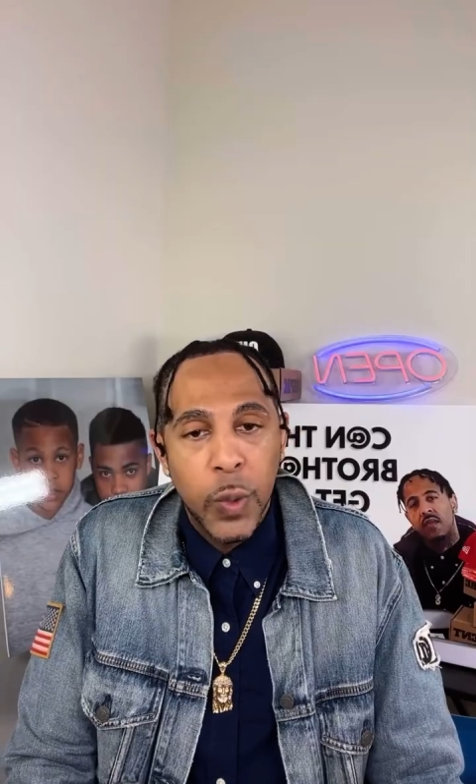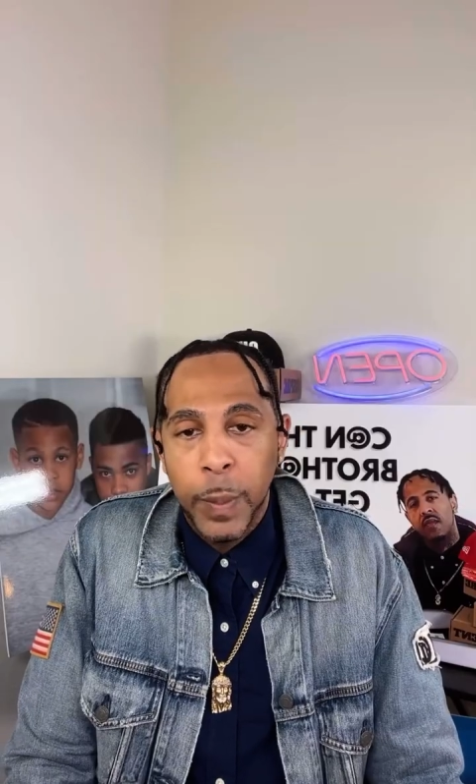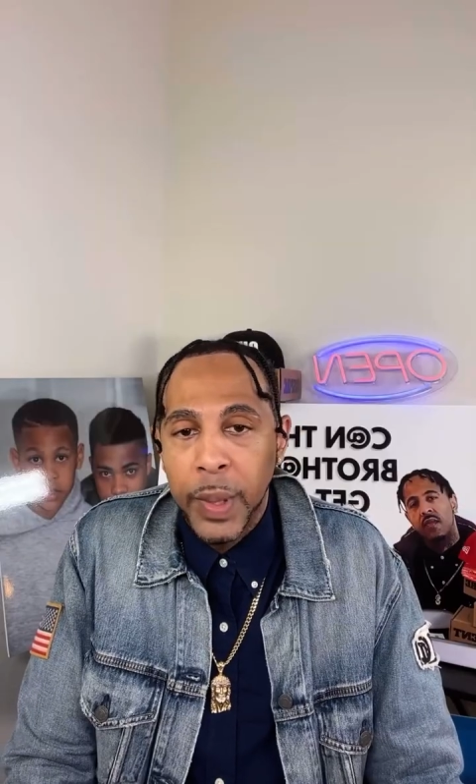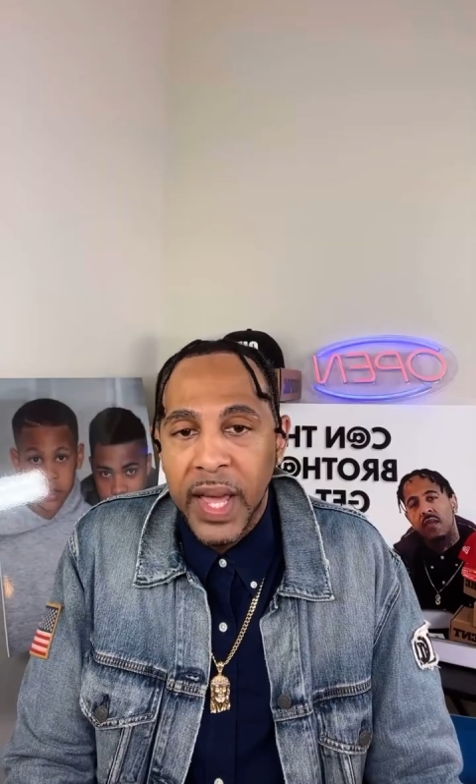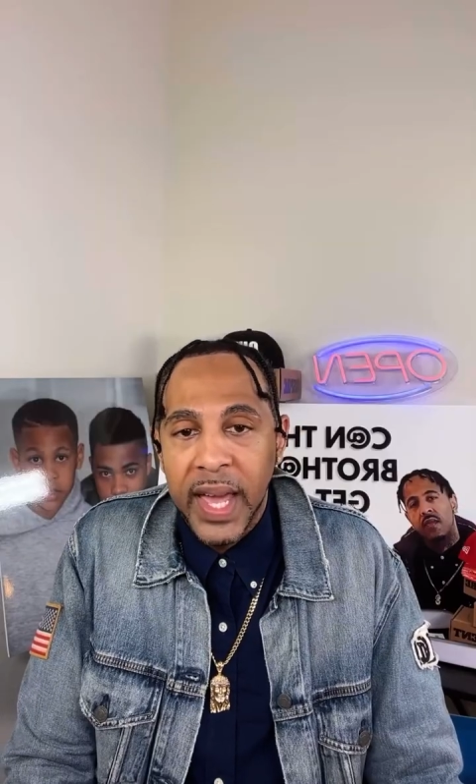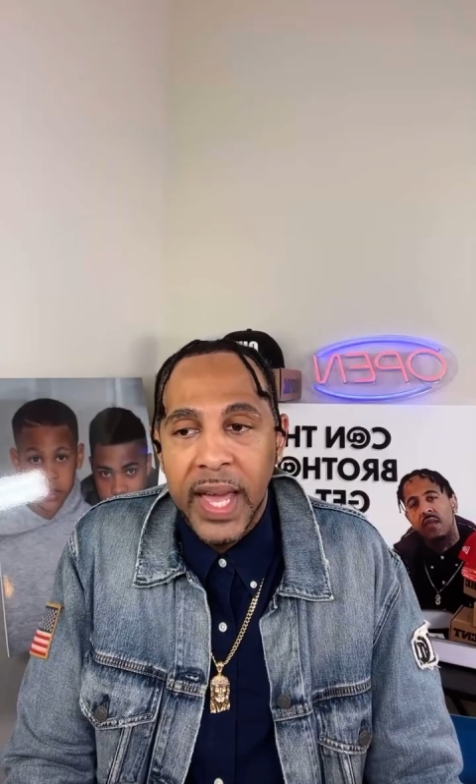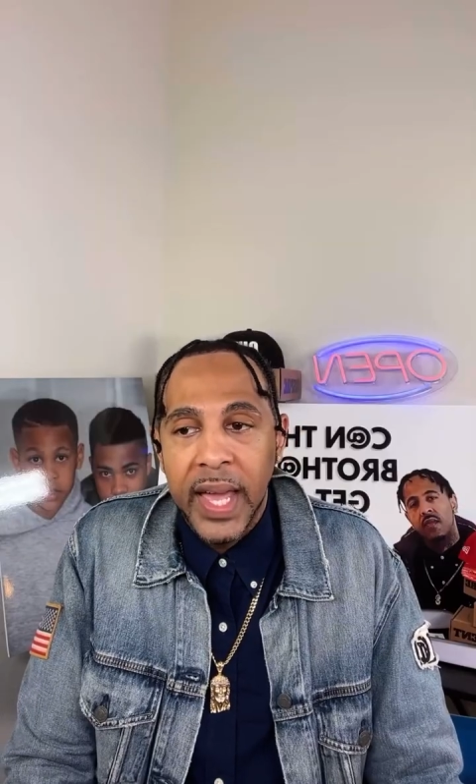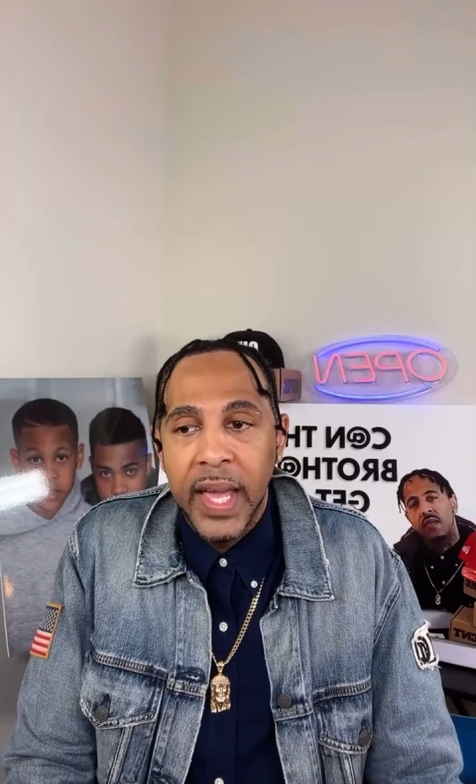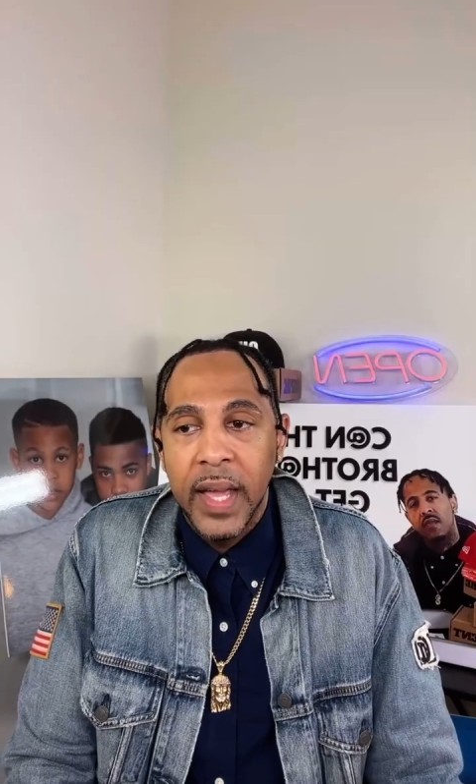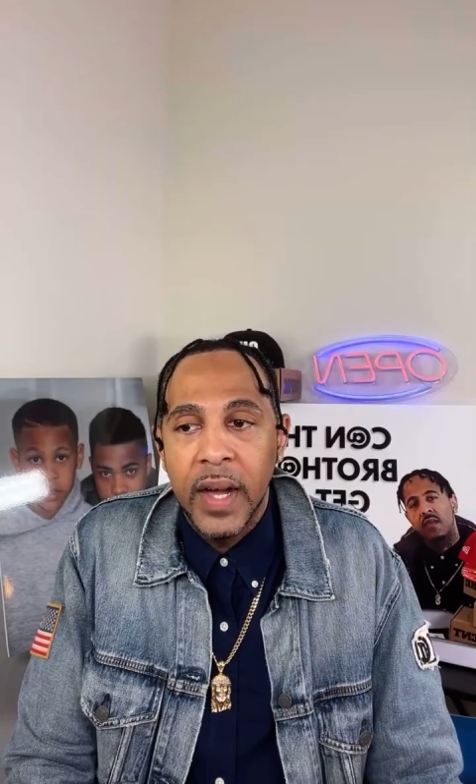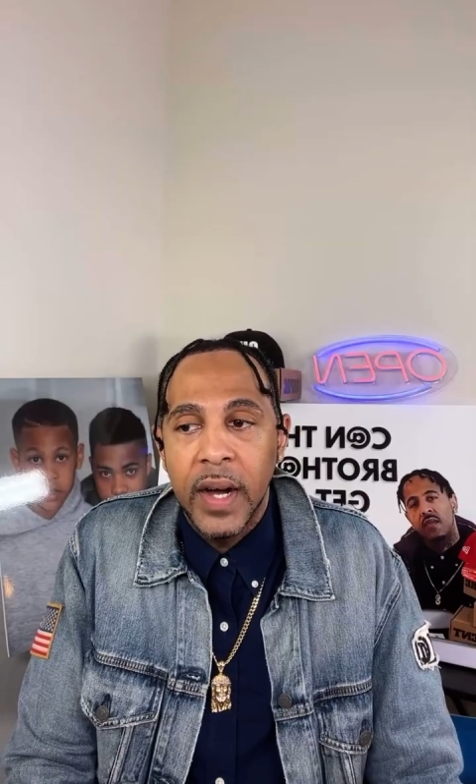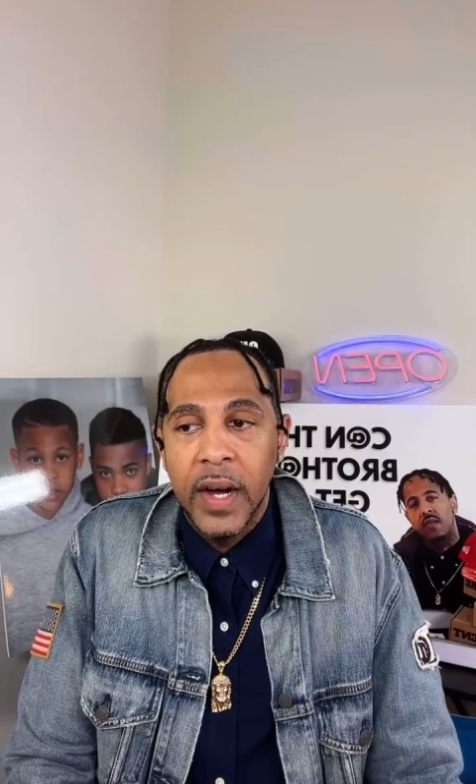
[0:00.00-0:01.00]
play
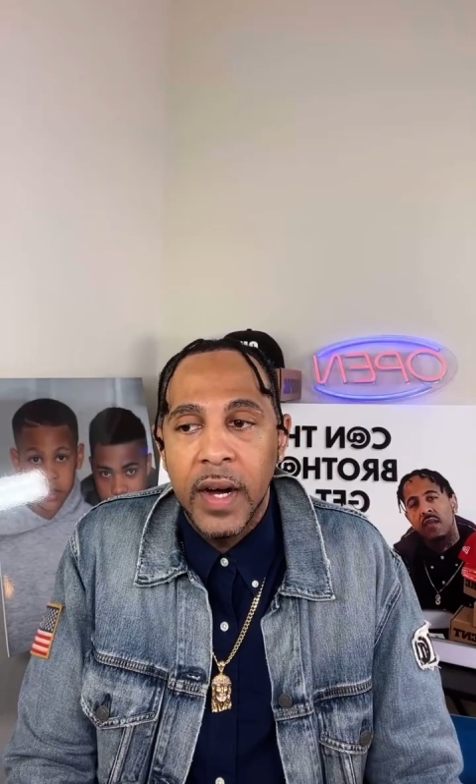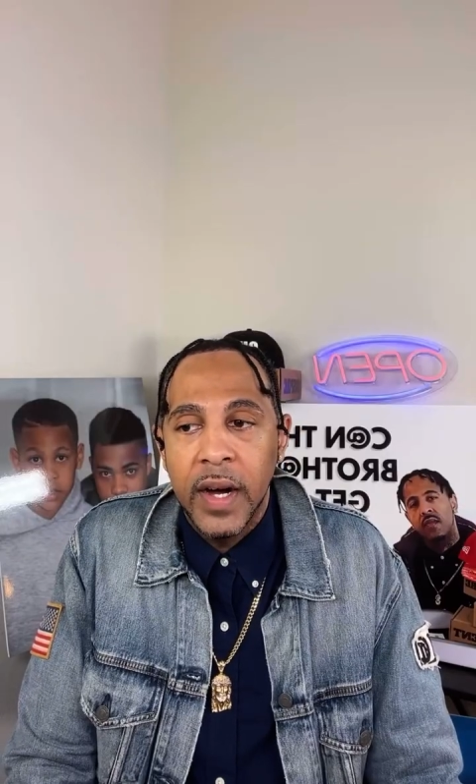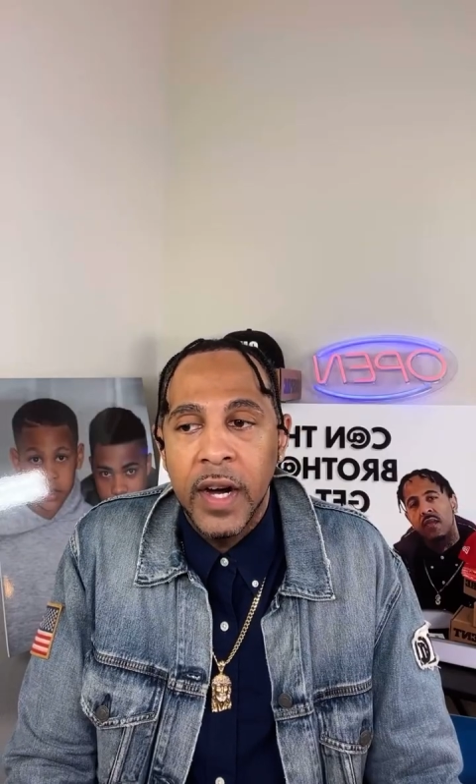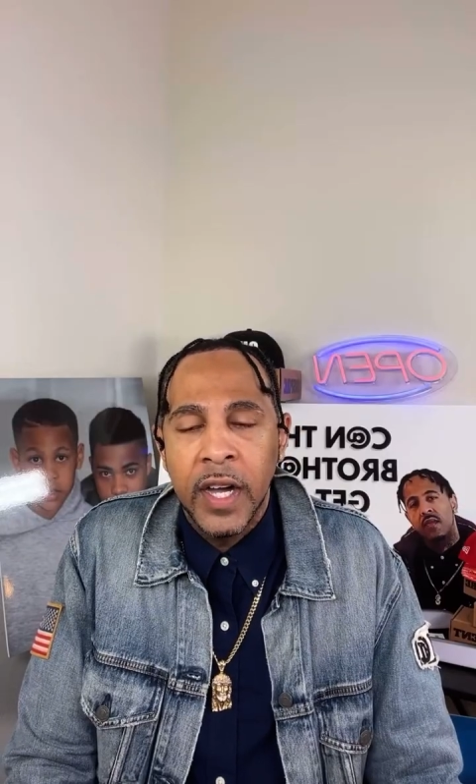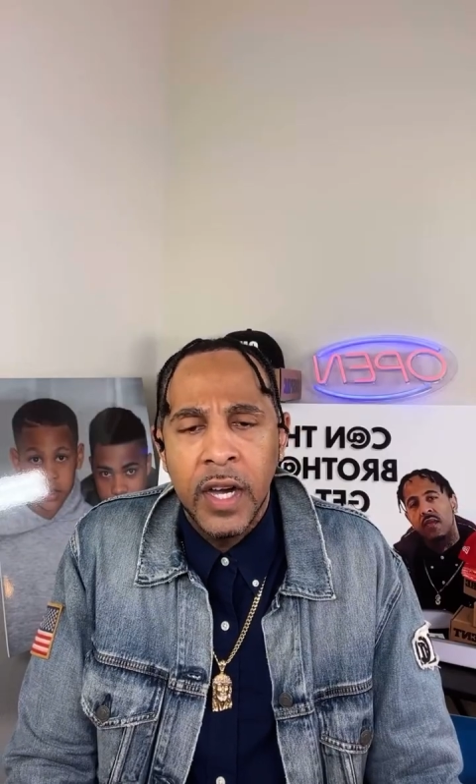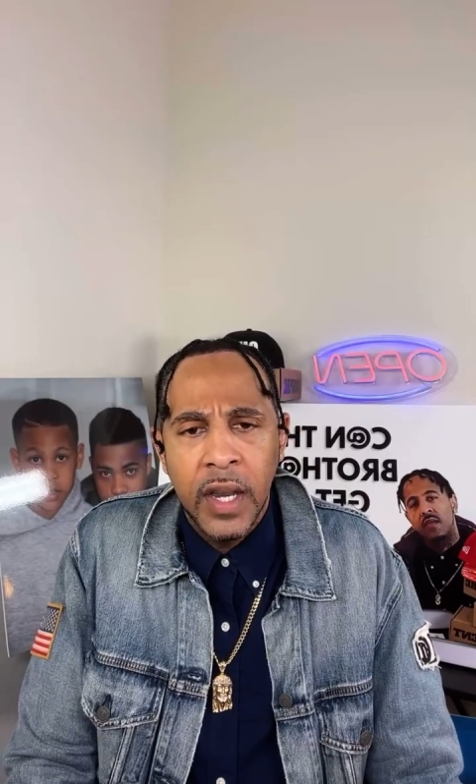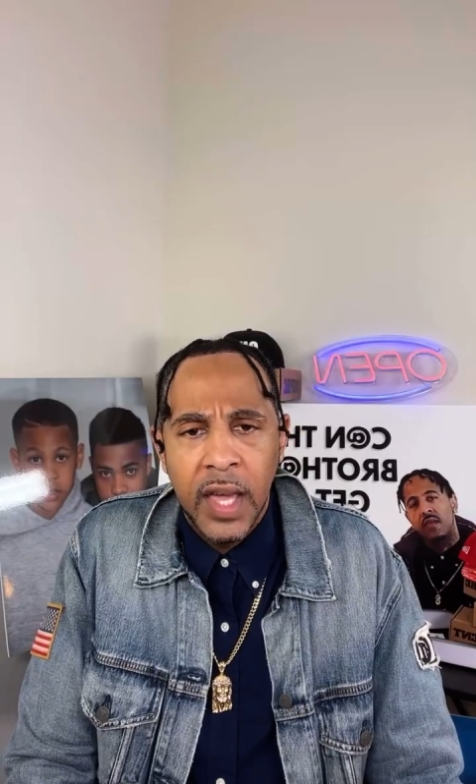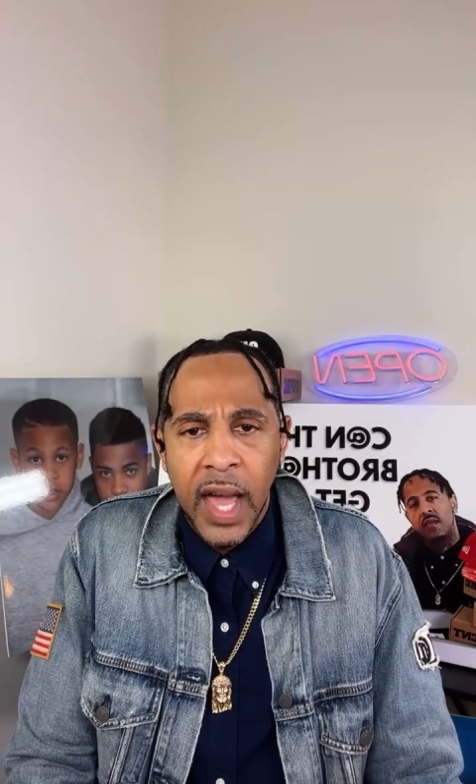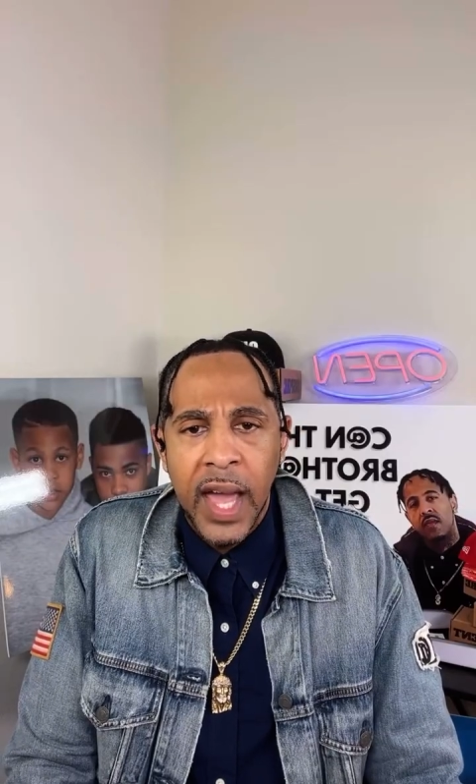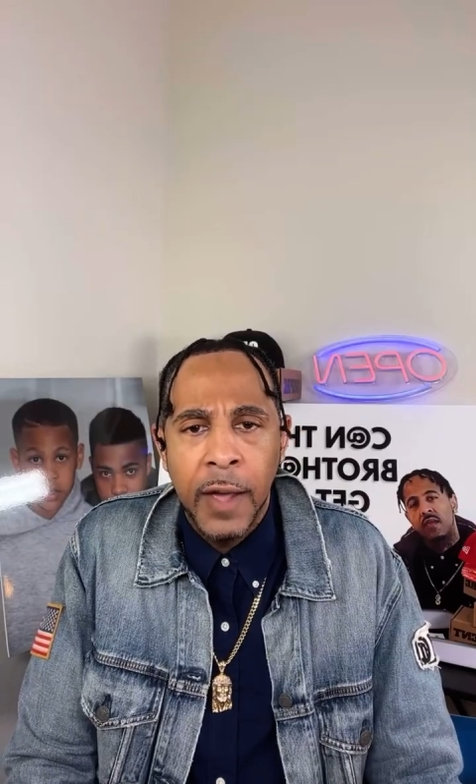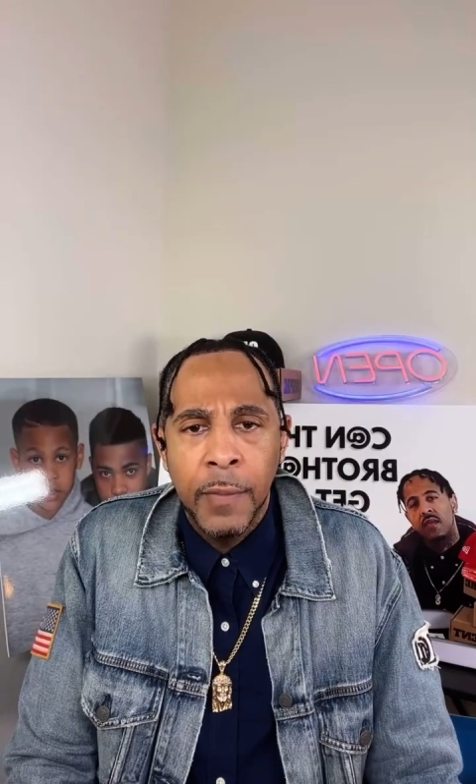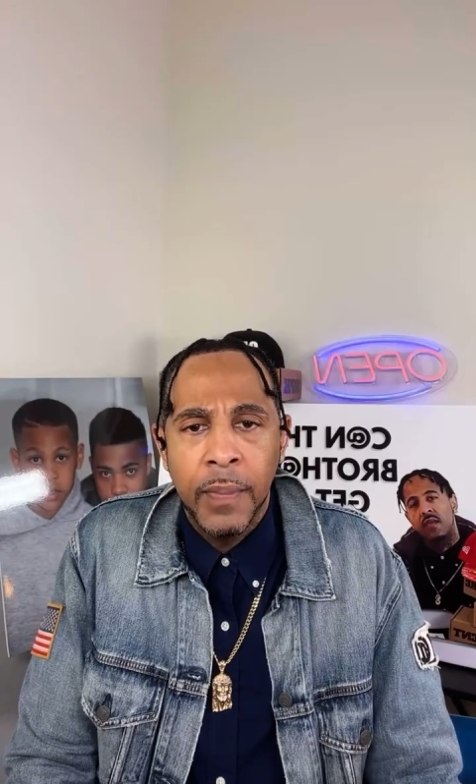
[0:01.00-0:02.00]
a good
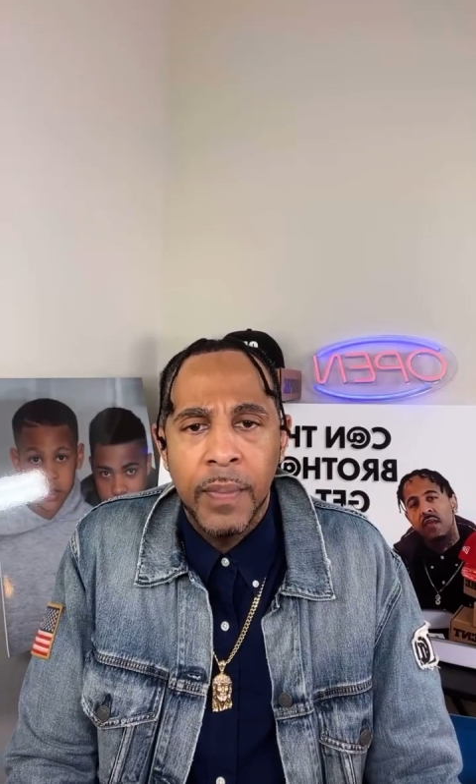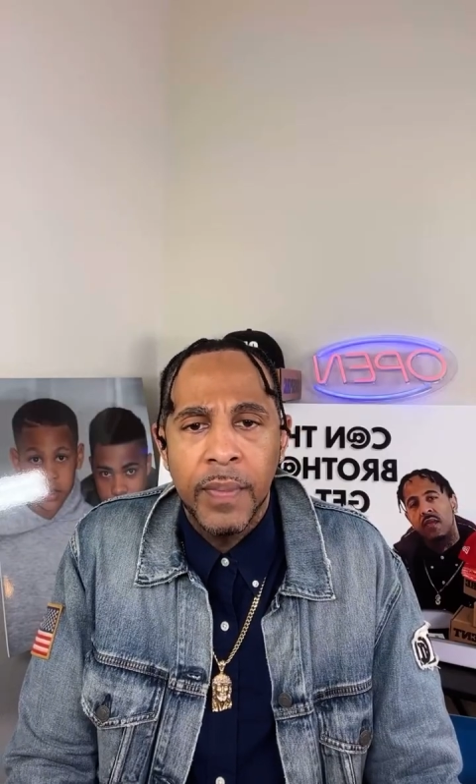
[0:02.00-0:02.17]
game.